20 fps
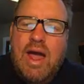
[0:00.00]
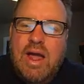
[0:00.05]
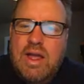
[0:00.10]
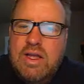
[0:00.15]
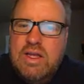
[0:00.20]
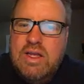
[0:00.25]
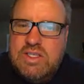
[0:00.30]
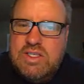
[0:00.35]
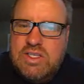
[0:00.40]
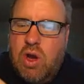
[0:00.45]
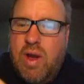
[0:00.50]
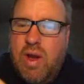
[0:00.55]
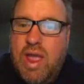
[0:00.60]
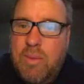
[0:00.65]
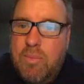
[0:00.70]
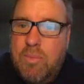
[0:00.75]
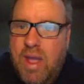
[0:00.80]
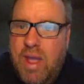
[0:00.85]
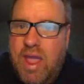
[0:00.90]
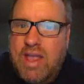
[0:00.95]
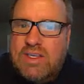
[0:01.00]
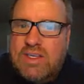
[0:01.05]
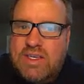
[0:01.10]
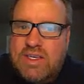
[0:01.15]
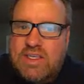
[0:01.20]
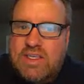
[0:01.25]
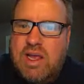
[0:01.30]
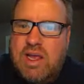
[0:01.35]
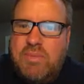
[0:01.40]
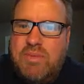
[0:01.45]
so a base is
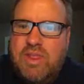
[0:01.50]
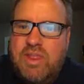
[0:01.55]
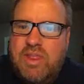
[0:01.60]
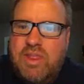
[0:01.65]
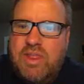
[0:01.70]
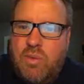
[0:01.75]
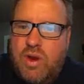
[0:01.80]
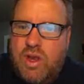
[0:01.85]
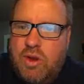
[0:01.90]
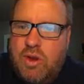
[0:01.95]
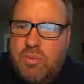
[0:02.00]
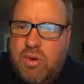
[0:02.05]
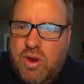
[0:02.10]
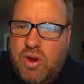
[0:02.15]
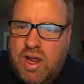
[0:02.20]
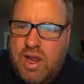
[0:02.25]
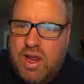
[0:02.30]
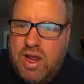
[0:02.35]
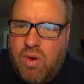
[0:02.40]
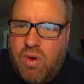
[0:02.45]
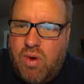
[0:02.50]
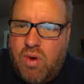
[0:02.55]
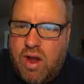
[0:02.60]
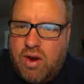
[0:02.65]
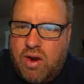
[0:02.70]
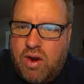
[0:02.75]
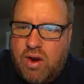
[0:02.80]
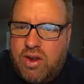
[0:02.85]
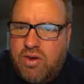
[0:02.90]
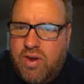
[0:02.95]
something that when you put it into water,
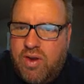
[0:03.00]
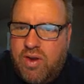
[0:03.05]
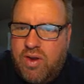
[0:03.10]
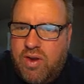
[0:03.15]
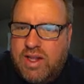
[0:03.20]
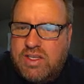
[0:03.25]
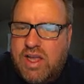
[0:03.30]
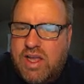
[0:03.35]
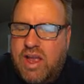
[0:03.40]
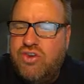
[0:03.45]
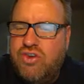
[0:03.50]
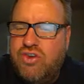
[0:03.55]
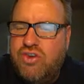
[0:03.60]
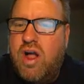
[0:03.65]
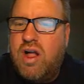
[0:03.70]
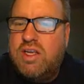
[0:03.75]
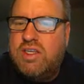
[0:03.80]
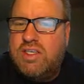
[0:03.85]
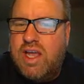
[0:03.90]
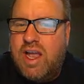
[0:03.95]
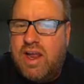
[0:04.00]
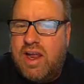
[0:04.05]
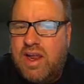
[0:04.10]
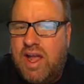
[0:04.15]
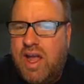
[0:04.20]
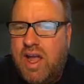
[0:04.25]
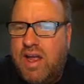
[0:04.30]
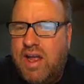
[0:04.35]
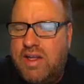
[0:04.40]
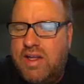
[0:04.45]
it creates hydroxide
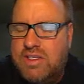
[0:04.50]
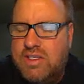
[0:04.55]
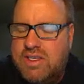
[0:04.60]
ions.